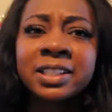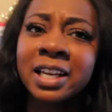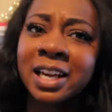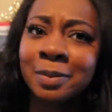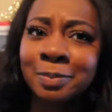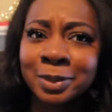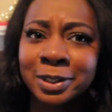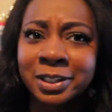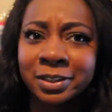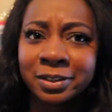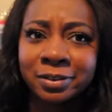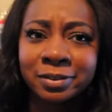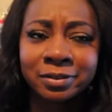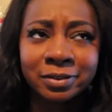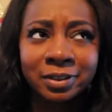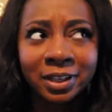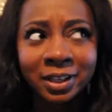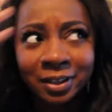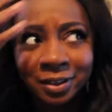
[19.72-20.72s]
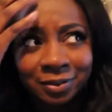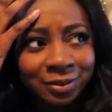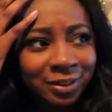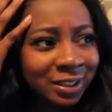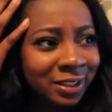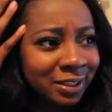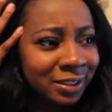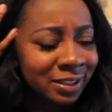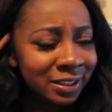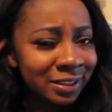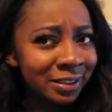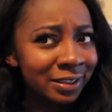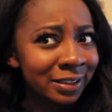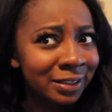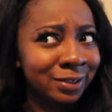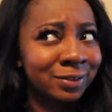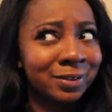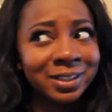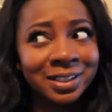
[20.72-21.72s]
episode of this
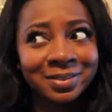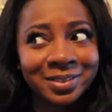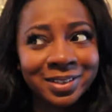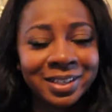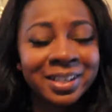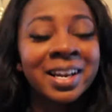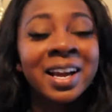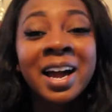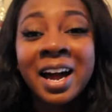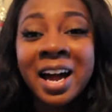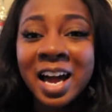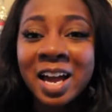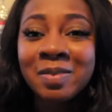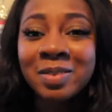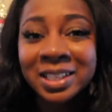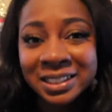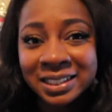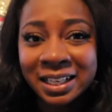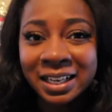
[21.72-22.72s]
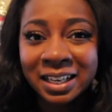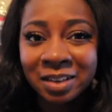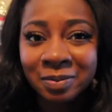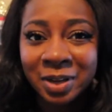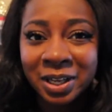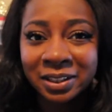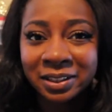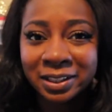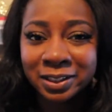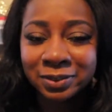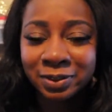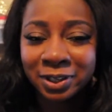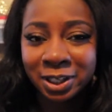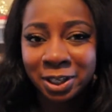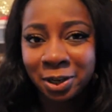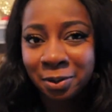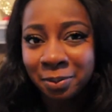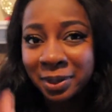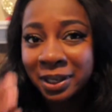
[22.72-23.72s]
series, whatever. I'm excited about this
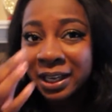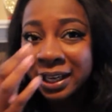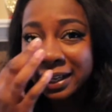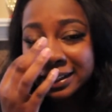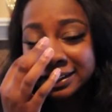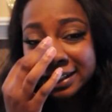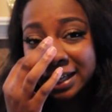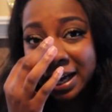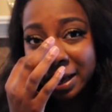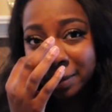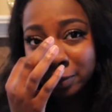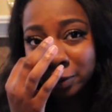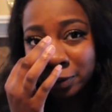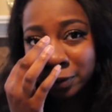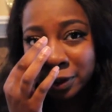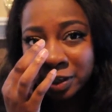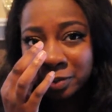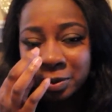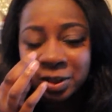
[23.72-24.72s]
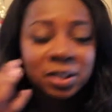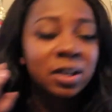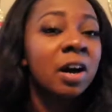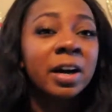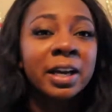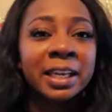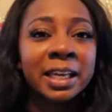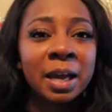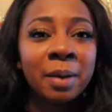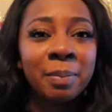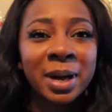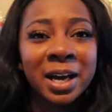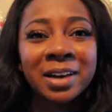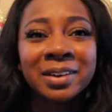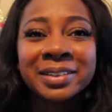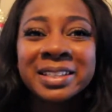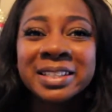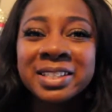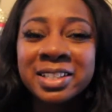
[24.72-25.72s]
video because I'm going to be talking
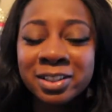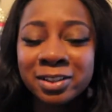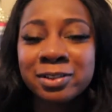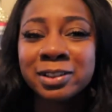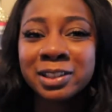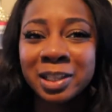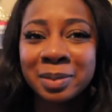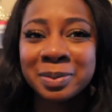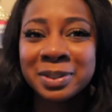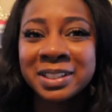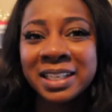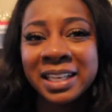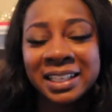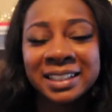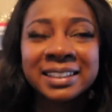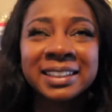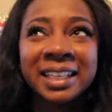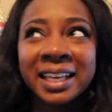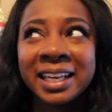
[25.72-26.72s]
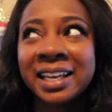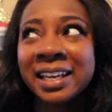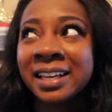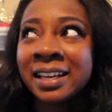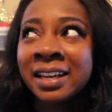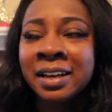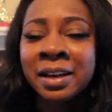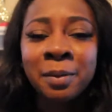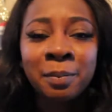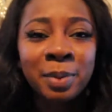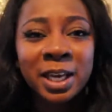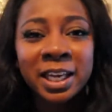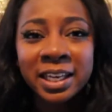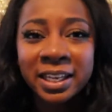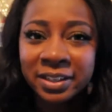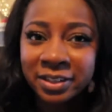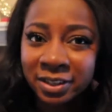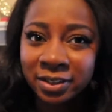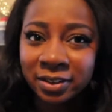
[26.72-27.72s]
about nude lipsticks, like
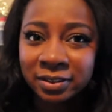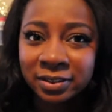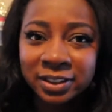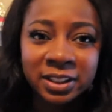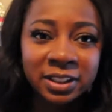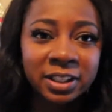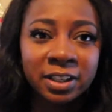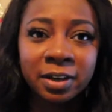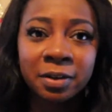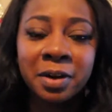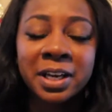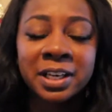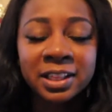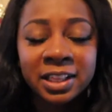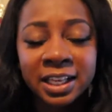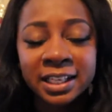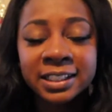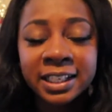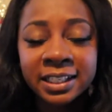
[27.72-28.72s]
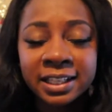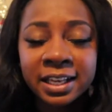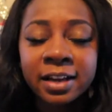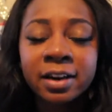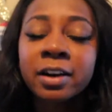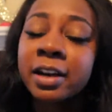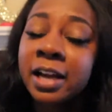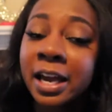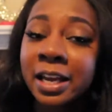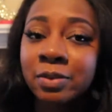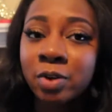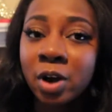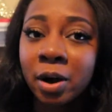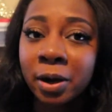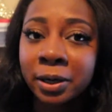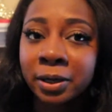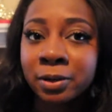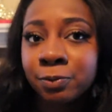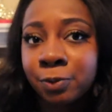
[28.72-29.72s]
pinky nudes, you know, and things like that are kind of
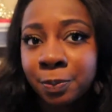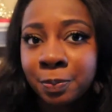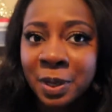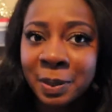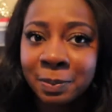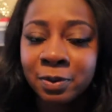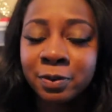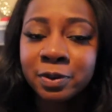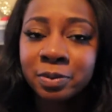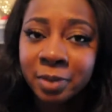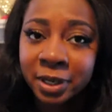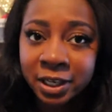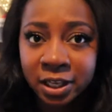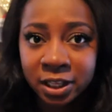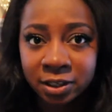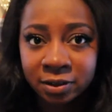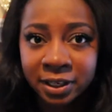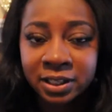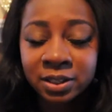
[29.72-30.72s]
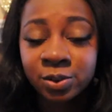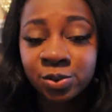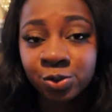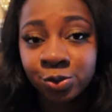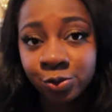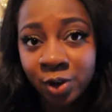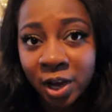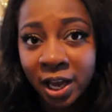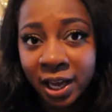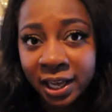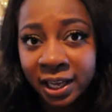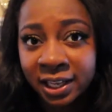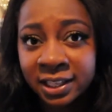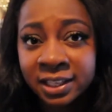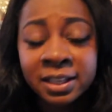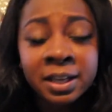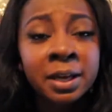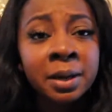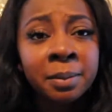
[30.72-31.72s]
hard for people with my coloring to find